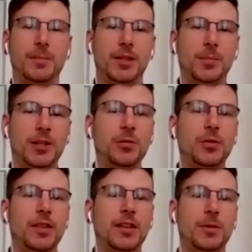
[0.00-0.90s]
Especially if
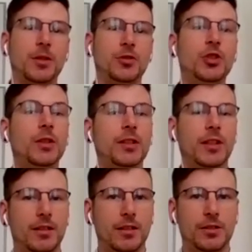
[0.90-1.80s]
we think about newer
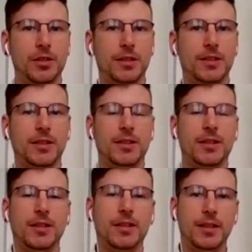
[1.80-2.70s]
technologies,
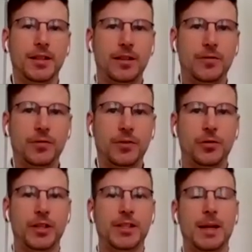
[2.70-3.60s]
thinking of,
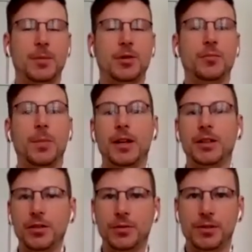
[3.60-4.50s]
for example, of
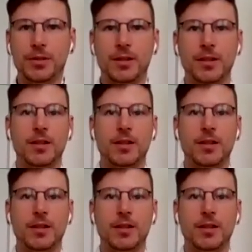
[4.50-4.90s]
barcodes,